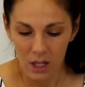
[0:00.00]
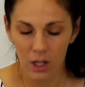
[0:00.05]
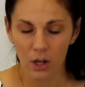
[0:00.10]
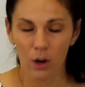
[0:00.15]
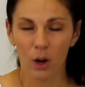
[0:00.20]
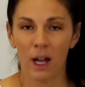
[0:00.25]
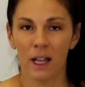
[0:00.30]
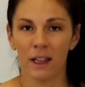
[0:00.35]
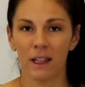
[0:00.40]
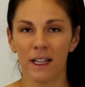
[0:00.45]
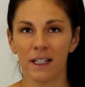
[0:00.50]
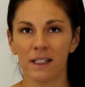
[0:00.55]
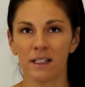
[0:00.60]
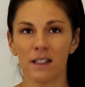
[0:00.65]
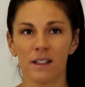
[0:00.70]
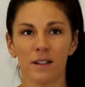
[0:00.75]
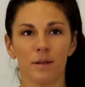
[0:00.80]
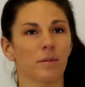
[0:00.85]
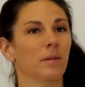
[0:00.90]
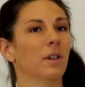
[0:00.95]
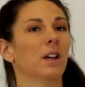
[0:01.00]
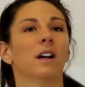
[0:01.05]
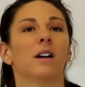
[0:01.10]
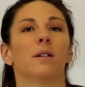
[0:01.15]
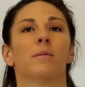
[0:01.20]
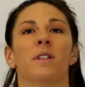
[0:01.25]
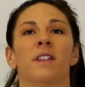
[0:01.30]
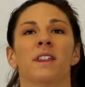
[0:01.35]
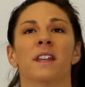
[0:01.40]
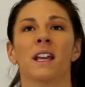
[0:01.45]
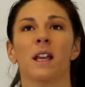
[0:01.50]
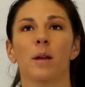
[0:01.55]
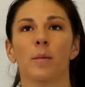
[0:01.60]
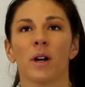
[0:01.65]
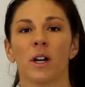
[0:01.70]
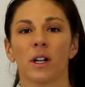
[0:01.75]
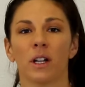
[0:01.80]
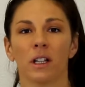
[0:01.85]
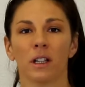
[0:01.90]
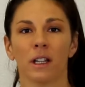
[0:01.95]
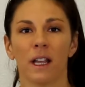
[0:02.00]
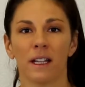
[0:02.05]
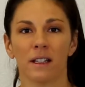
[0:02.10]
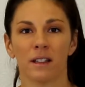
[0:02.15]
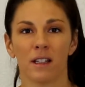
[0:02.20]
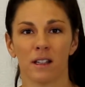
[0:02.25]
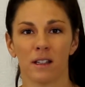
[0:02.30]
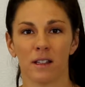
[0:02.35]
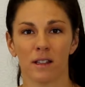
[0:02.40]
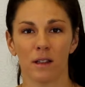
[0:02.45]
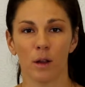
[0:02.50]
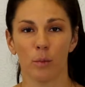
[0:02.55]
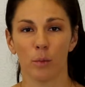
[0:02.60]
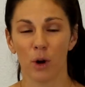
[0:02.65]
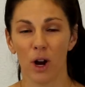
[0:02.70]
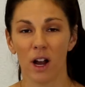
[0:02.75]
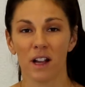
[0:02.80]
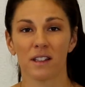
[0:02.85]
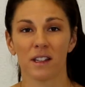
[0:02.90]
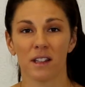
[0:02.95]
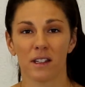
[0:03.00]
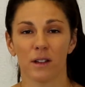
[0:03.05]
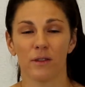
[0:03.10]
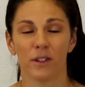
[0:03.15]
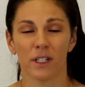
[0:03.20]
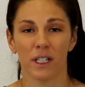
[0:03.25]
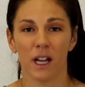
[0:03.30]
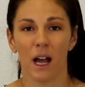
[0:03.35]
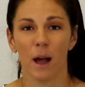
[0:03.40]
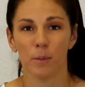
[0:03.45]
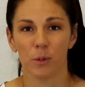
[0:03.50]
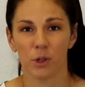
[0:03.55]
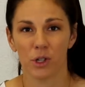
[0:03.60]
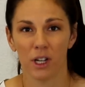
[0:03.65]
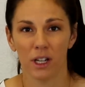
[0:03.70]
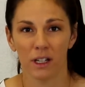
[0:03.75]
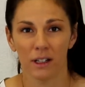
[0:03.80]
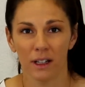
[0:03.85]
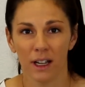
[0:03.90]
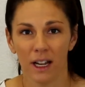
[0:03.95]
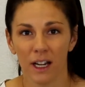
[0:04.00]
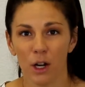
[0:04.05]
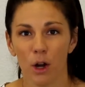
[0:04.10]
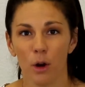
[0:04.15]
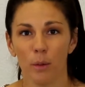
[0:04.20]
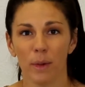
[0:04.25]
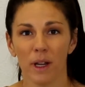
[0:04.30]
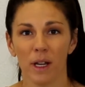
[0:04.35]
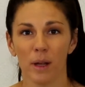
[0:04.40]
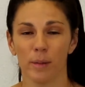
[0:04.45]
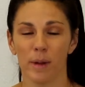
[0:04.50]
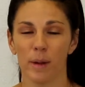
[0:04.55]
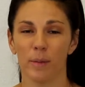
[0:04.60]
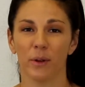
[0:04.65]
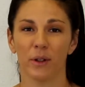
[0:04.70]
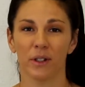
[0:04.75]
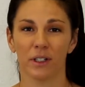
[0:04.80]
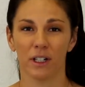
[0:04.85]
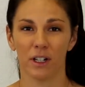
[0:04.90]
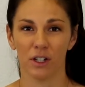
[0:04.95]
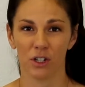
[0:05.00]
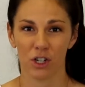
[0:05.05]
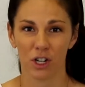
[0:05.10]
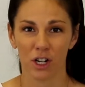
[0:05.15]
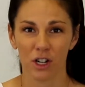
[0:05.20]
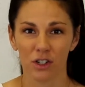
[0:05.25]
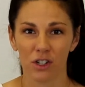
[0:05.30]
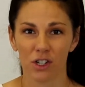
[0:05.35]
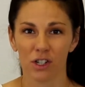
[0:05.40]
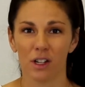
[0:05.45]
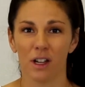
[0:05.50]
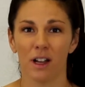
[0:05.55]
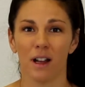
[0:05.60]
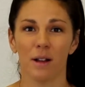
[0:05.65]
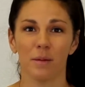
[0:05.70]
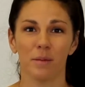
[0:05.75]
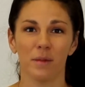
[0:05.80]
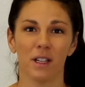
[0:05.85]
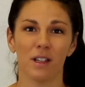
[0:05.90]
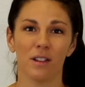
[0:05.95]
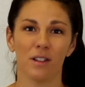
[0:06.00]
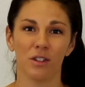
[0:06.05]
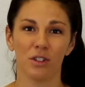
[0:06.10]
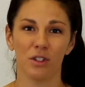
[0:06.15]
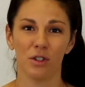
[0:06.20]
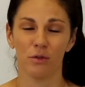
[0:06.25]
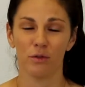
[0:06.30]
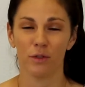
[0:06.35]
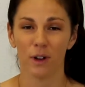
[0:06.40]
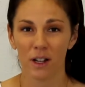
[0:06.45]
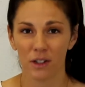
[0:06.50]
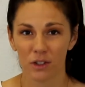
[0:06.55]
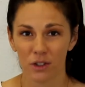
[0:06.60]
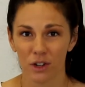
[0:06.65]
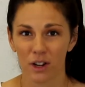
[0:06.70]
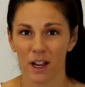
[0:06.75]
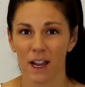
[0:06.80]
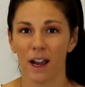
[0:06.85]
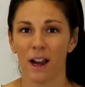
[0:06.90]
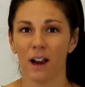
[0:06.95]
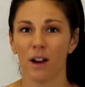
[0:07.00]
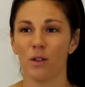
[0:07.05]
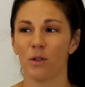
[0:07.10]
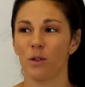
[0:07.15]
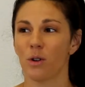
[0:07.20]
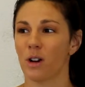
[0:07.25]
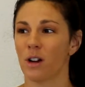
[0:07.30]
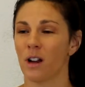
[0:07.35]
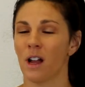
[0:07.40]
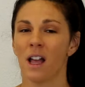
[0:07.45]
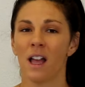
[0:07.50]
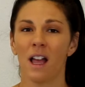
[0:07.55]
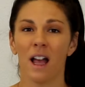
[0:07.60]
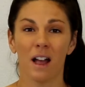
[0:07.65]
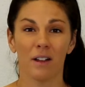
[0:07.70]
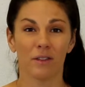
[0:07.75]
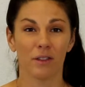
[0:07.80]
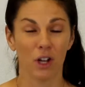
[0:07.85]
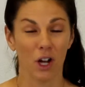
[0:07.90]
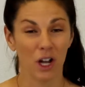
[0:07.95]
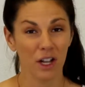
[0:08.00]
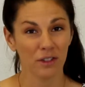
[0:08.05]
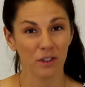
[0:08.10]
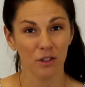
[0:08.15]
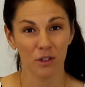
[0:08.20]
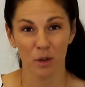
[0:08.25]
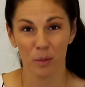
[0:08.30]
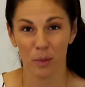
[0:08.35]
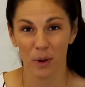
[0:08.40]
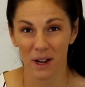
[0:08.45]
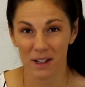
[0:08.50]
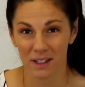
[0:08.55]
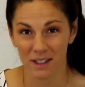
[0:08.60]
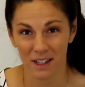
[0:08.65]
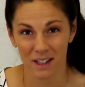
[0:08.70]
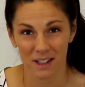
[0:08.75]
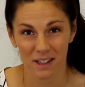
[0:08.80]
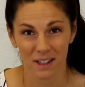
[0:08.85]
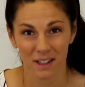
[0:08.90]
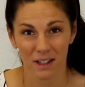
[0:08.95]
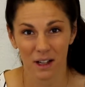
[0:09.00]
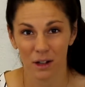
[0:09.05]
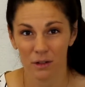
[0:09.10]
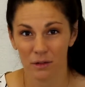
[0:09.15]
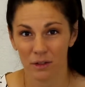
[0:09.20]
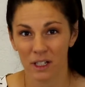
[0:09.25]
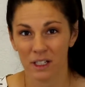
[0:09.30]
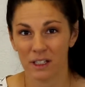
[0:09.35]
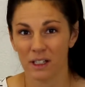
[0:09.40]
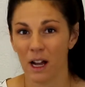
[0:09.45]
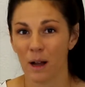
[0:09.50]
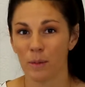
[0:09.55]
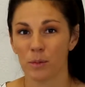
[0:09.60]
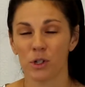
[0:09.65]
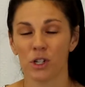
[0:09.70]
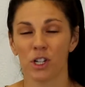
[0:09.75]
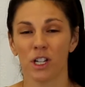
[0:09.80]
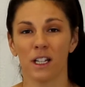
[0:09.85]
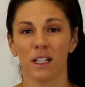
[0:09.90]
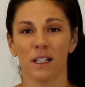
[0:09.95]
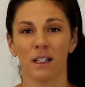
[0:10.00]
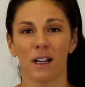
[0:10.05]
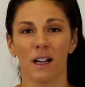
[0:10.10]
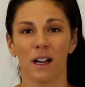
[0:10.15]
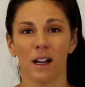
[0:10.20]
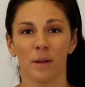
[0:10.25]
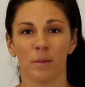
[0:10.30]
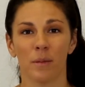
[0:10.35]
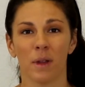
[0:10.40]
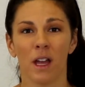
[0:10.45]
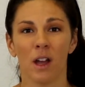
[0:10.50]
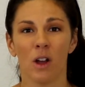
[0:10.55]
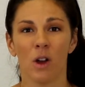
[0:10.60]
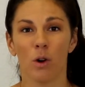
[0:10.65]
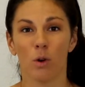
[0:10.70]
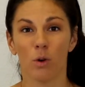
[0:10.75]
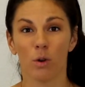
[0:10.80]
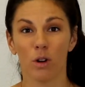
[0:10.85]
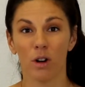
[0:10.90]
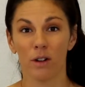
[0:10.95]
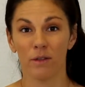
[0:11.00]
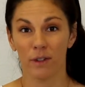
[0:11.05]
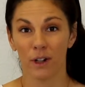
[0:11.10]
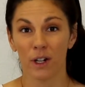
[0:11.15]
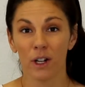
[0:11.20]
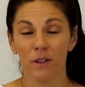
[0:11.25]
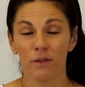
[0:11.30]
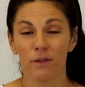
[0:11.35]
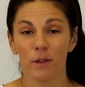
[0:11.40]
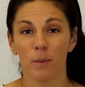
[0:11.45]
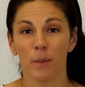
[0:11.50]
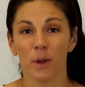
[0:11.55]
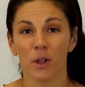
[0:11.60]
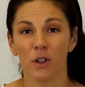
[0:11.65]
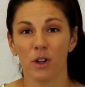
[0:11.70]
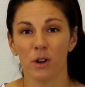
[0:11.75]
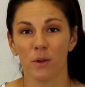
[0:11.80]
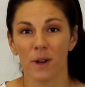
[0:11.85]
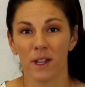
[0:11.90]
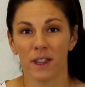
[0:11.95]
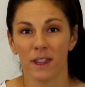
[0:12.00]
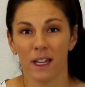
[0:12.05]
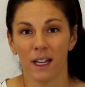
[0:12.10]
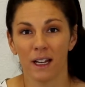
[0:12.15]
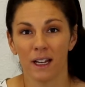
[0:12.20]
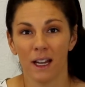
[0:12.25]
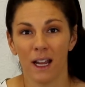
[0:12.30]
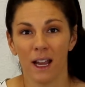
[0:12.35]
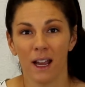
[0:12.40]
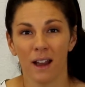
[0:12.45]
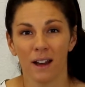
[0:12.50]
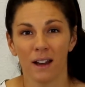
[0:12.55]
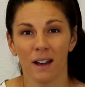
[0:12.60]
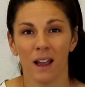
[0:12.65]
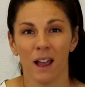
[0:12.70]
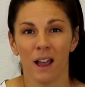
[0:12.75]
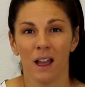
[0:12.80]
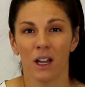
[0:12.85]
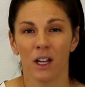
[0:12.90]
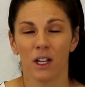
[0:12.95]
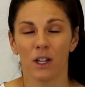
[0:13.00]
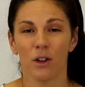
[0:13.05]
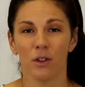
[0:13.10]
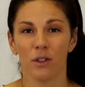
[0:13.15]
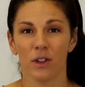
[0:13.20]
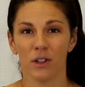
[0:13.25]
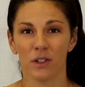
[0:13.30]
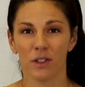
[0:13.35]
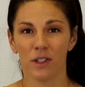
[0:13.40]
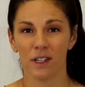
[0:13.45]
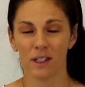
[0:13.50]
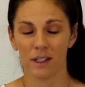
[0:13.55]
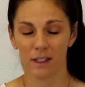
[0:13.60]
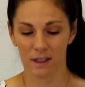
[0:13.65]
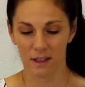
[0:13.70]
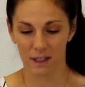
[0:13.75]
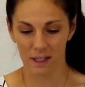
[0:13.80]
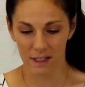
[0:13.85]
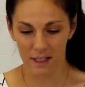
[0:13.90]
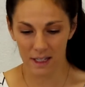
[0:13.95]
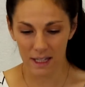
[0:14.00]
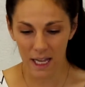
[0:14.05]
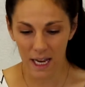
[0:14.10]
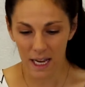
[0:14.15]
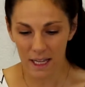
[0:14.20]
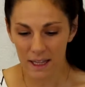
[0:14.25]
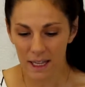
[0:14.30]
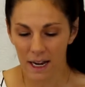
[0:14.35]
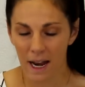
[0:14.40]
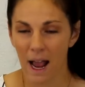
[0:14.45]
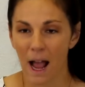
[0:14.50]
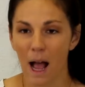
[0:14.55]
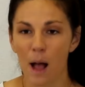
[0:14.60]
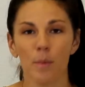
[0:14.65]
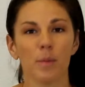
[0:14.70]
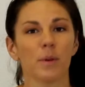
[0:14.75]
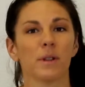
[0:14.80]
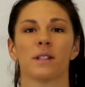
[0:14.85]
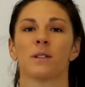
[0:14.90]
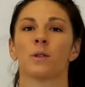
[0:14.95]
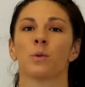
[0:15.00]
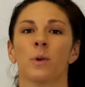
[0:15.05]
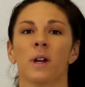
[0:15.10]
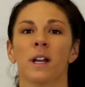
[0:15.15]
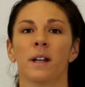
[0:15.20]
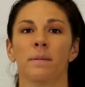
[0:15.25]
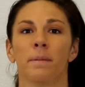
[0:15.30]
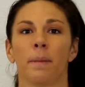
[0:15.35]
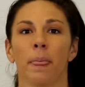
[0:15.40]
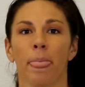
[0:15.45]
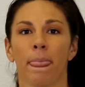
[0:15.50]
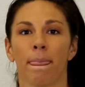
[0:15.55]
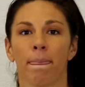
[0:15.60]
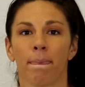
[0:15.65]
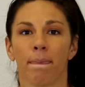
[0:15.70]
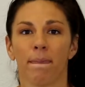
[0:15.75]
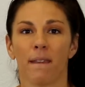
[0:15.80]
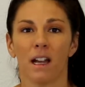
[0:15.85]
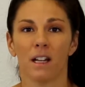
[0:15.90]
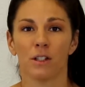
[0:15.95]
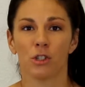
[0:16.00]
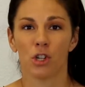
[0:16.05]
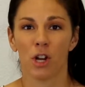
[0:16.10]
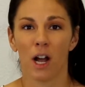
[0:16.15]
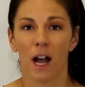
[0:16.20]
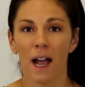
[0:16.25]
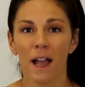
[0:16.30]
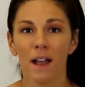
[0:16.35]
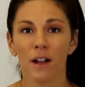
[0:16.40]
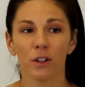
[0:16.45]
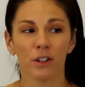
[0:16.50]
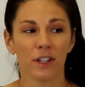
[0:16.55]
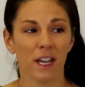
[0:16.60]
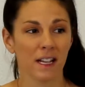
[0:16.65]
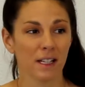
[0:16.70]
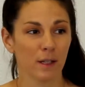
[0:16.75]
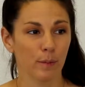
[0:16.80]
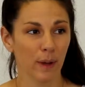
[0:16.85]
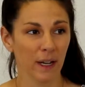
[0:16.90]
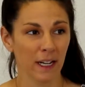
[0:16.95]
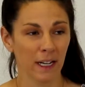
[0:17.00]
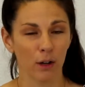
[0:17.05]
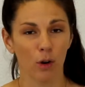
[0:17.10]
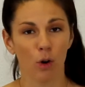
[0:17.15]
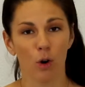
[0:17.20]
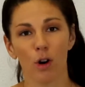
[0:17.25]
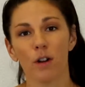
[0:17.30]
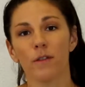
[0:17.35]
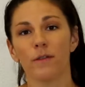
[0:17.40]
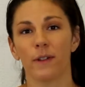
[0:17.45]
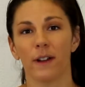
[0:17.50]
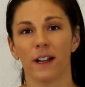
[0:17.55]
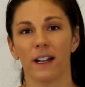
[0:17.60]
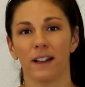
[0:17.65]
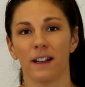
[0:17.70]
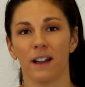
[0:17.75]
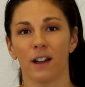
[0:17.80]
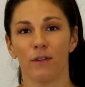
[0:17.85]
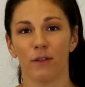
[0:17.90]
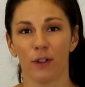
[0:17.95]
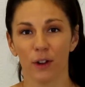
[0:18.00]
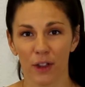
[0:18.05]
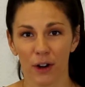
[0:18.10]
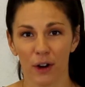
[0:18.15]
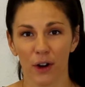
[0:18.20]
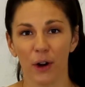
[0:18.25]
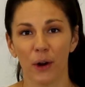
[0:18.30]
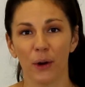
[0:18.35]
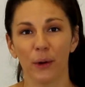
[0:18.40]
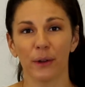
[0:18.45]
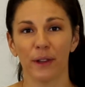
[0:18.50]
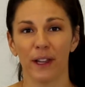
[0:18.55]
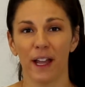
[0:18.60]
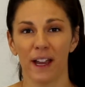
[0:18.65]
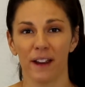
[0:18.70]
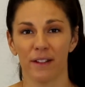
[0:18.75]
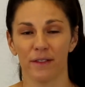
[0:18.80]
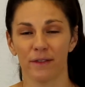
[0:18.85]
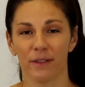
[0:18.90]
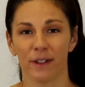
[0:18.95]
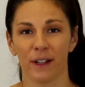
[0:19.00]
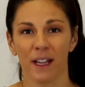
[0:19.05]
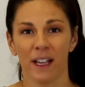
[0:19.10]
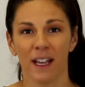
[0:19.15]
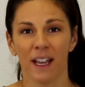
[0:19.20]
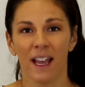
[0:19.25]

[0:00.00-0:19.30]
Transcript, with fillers: You know, I like to um, think about it like this the process of adoption. I know many people in our church um, either do foster care or have gone through the process of adoption um, or are very familiar with it. And, you know, there's this, this thing that happens when a child has been an orphan for their whole life.